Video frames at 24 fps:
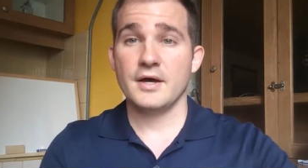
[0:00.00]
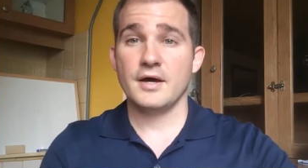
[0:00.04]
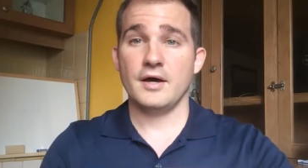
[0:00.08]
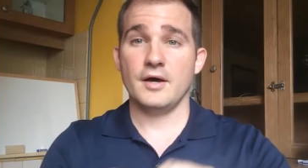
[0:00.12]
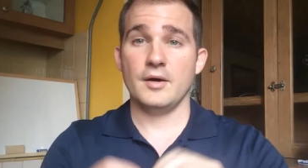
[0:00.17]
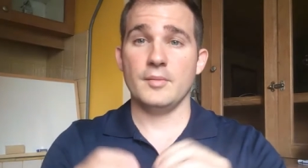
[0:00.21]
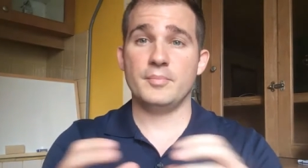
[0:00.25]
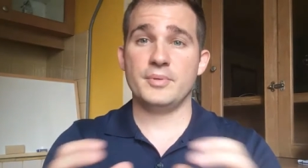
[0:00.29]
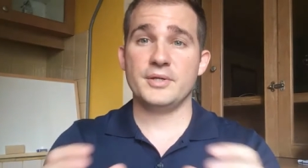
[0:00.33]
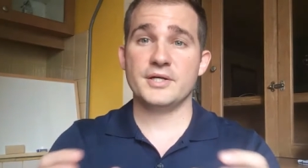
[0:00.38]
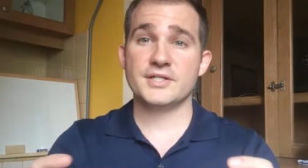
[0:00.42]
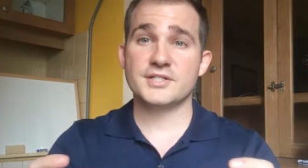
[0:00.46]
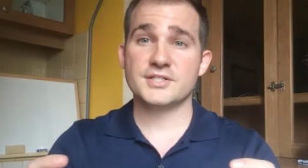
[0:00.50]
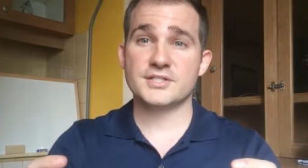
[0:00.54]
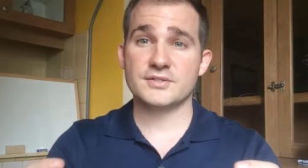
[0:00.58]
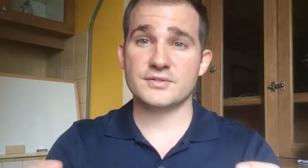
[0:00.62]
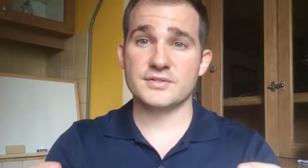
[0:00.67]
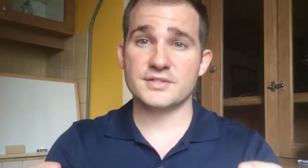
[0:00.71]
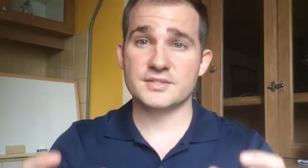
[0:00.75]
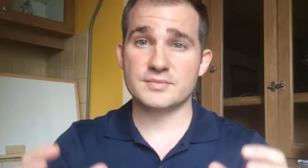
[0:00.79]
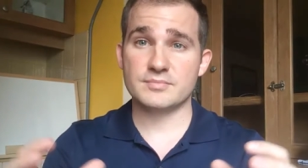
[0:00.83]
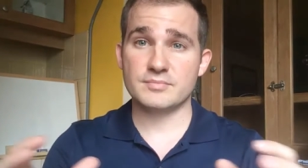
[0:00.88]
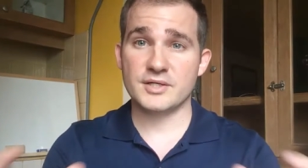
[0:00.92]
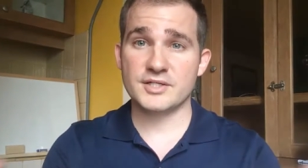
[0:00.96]
a
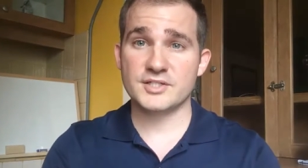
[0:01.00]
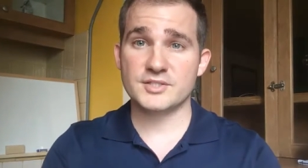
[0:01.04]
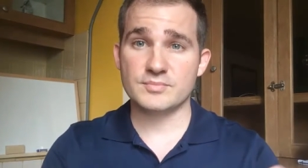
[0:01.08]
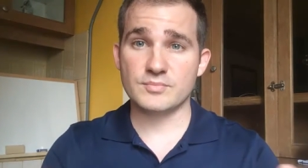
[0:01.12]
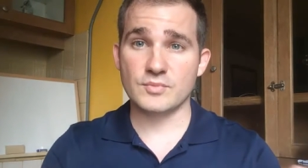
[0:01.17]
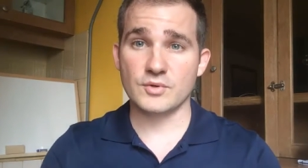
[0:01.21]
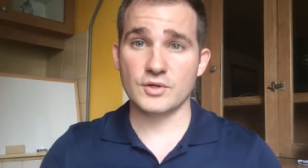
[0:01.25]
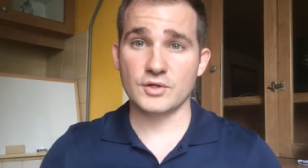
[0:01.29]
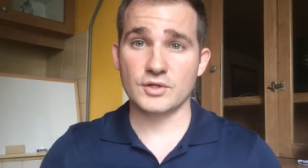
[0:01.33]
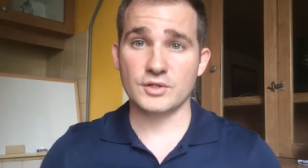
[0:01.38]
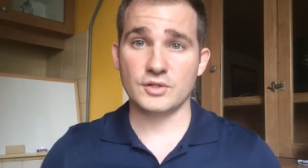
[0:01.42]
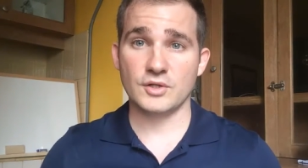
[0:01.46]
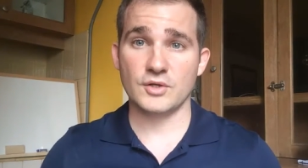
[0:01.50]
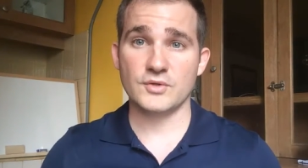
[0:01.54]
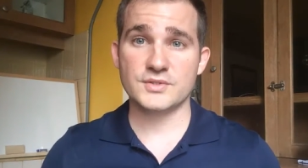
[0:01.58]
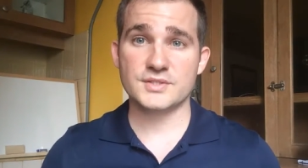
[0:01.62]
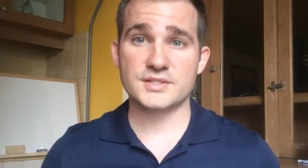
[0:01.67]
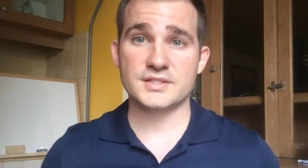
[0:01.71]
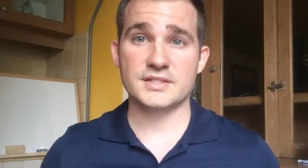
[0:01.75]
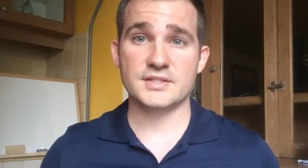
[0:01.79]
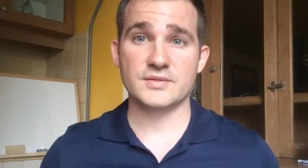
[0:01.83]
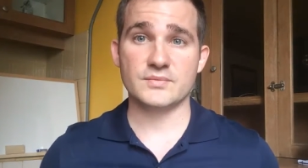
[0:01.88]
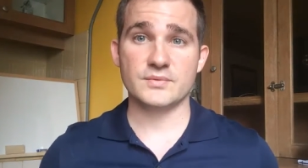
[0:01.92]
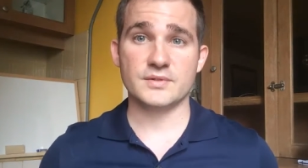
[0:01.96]
picture is much more
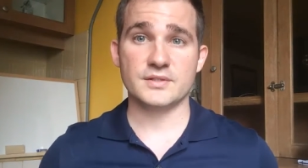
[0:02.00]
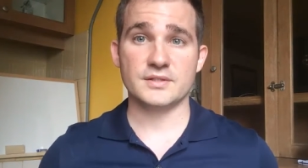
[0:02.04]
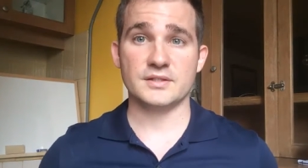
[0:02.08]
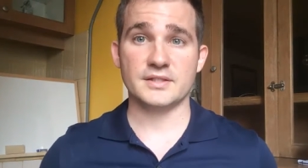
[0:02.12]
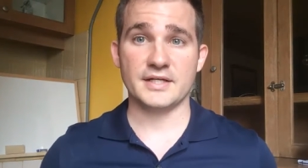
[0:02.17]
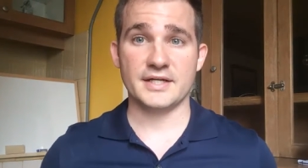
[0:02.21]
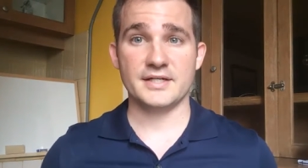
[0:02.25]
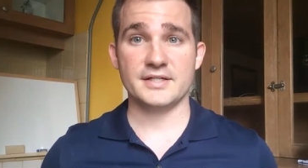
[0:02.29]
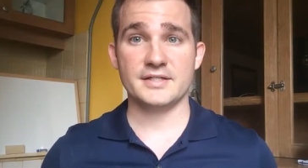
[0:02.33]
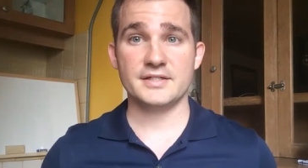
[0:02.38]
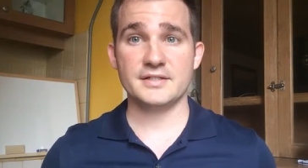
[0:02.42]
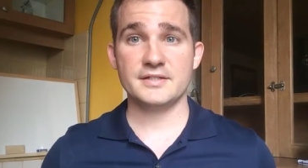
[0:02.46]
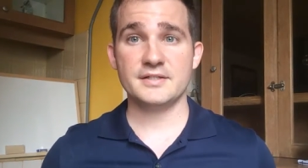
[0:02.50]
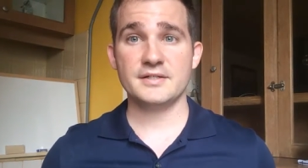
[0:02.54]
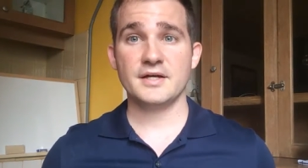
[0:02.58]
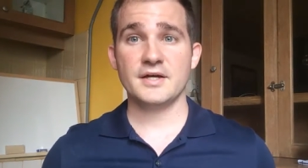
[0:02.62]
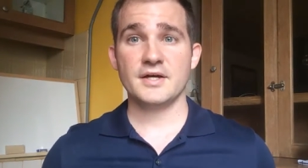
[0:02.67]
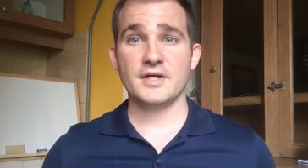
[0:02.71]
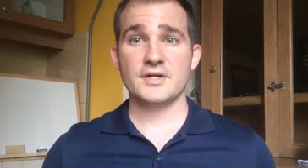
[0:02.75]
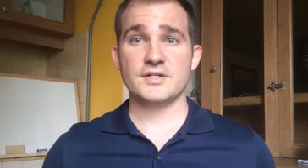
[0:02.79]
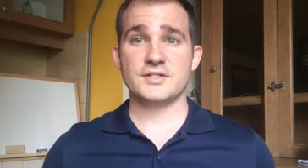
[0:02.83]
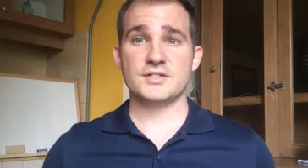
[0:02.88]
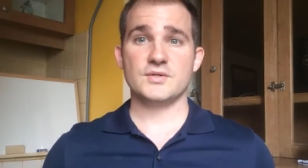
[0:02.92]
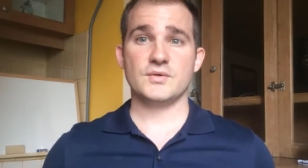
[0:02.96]
closely related
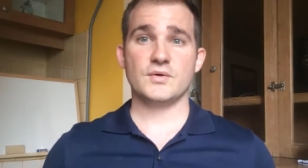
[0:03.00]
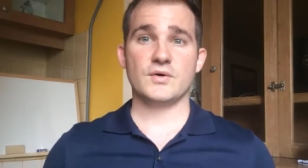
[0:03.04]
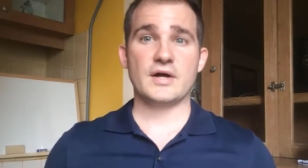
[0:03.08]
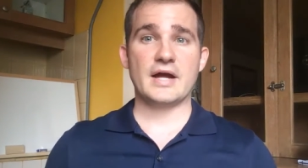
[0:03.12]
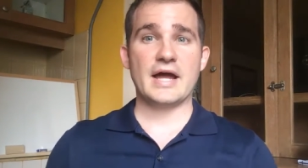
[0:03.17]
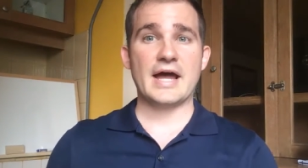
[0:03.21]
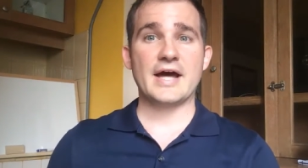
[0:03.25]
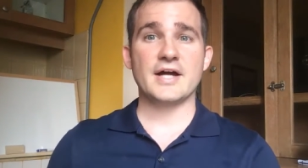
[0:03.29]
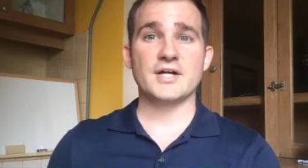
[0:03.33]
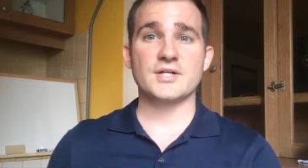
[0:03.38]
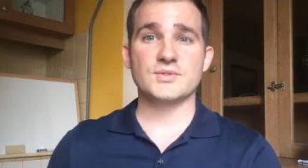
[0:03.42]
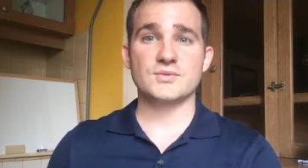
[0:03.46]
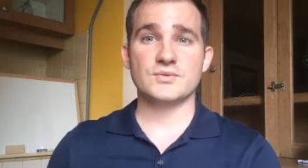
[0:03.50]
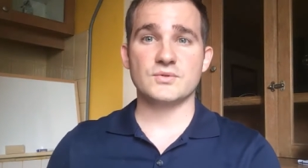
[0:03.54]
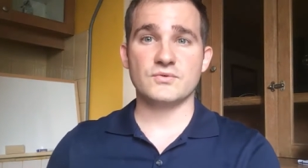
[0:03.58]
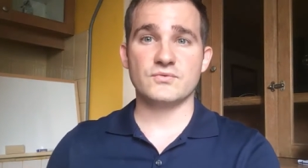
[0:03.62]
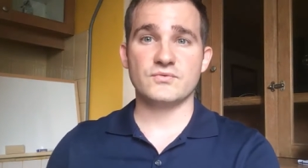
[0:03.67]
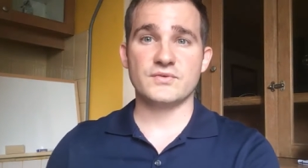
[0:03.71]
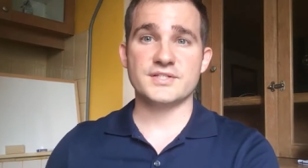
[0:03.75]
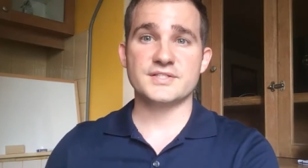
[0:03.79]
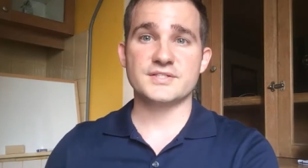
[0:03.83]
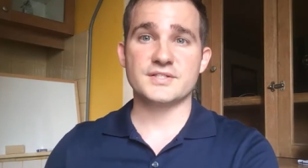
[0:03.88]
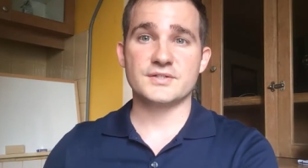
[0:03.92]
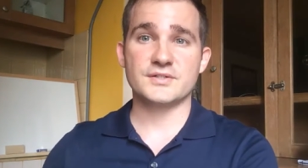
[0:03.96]
to our actual
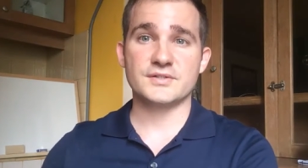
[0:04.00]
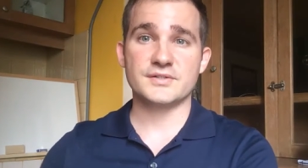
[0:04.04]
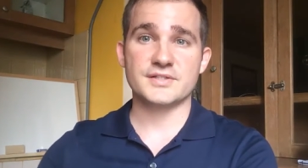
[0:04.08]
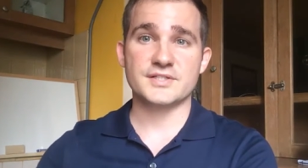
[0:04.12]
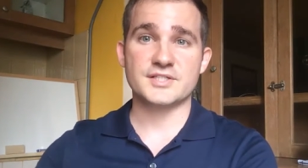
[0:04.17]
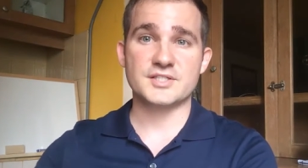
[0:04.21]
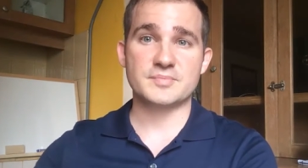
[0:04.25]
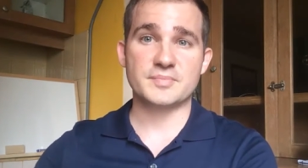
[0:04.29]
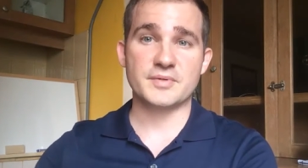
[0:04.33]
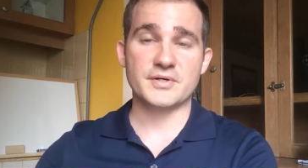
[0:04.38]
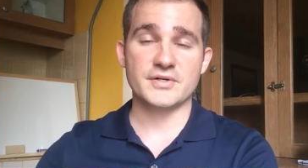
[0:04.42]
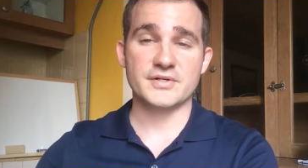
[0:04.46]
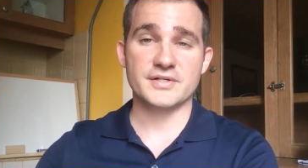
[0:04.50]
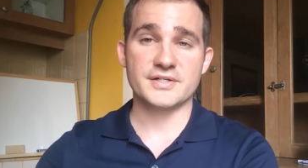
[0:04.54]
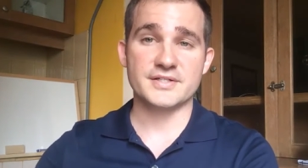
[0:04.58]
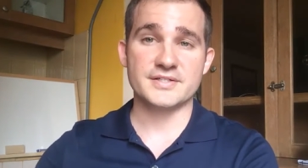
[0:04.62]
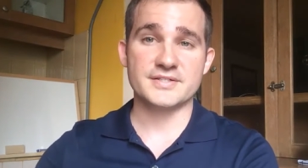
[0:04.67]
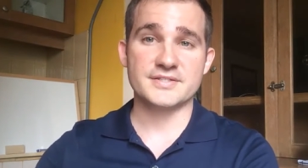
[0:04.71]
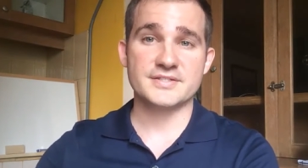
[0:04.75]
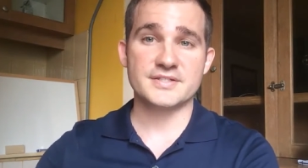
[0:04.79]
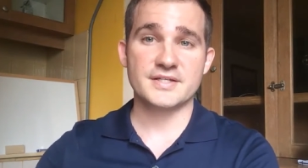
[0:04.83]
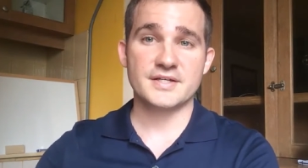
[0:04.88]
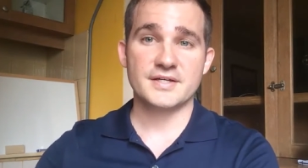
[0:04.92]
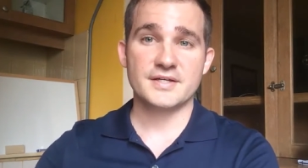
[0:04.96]
physical
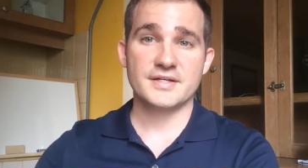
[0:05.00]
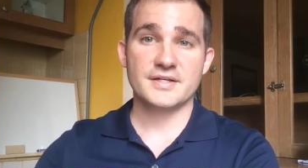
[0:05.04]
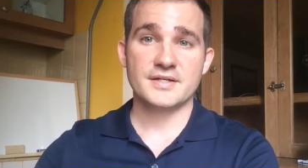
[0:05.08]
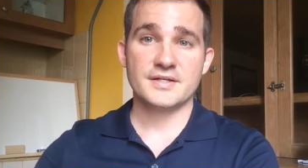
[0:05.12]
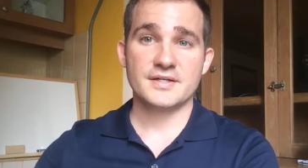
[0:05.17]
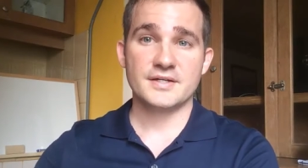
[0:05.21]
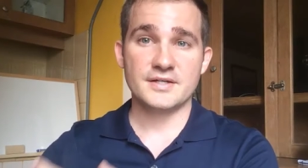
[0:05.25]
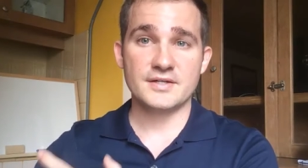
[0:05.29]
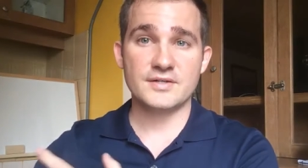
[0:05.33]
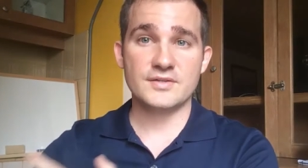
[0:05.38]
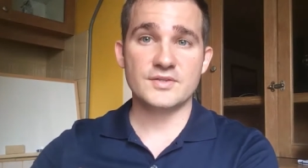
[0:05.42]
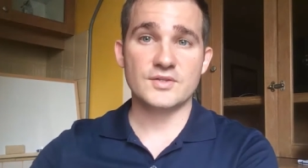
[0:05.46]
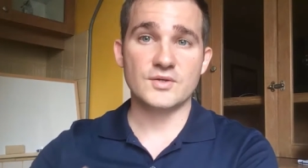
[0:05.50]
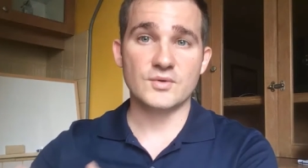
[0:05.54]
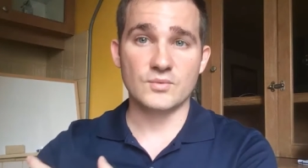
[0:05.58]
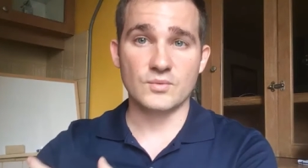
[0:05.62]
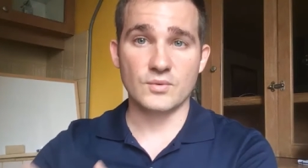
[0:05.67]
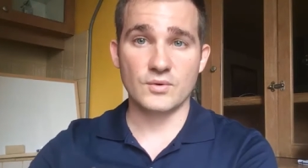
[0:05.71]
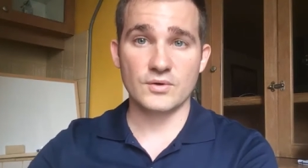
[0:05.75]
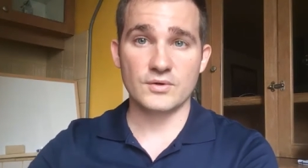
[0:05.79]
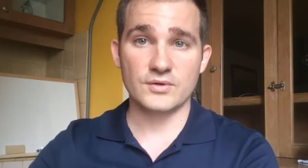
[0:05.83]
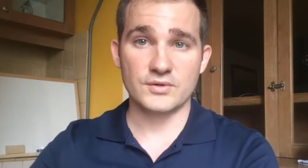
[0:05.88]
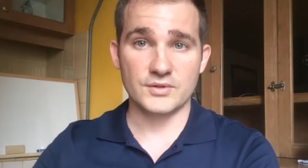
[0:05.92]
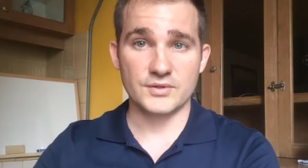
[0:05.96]
experience in the
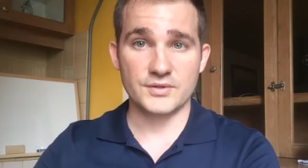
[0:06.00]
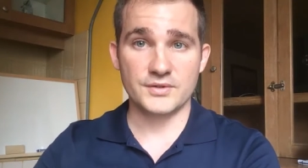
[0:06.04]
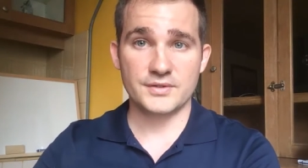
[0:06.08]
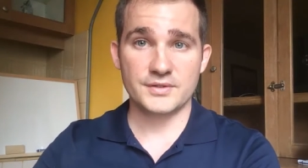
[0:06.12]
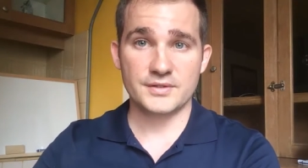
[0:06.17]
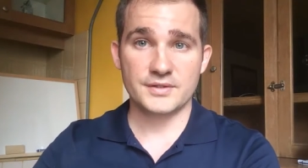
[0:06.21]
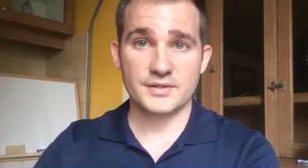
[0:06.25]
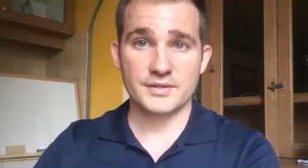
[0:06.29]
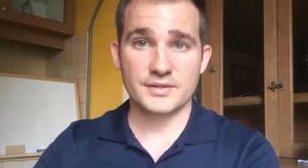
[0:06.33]
world.